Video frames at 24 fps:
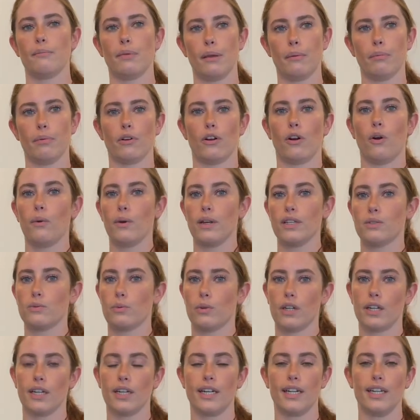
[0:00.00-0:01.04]
People are always
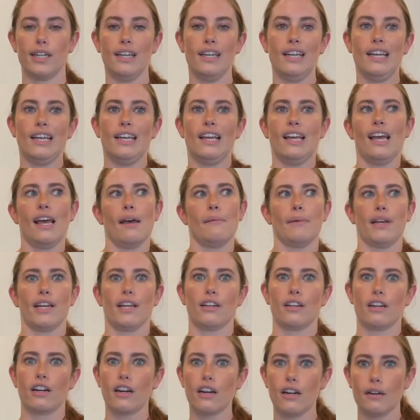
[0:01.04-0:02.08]
worried, am I
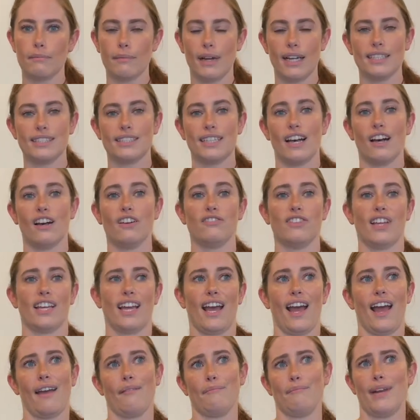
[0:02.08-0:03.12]
gonna hurt myself? Like
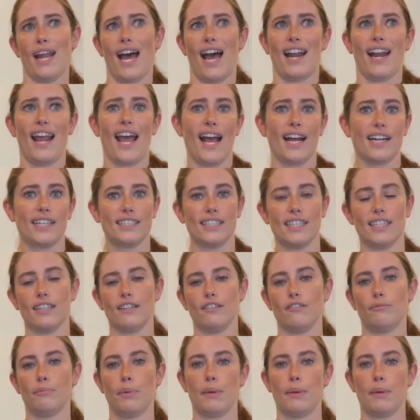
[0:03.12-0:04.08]
I'm not active.